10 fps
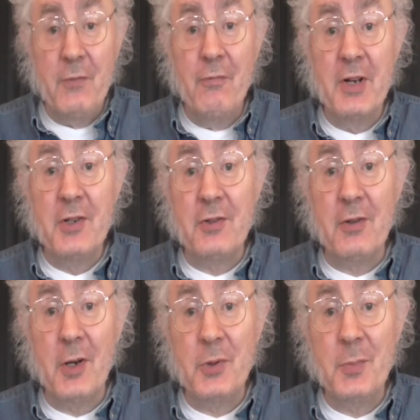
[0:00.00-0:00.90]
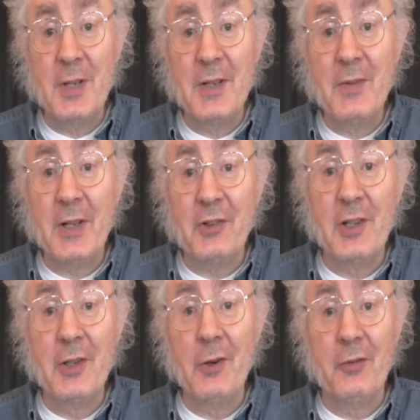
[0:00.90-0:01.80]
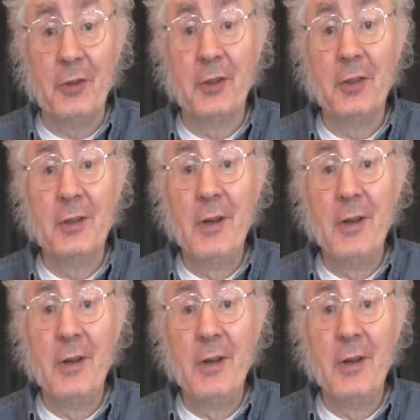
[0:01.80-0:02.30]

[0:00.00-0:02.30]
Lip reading: The registrar, would you believe, actually offered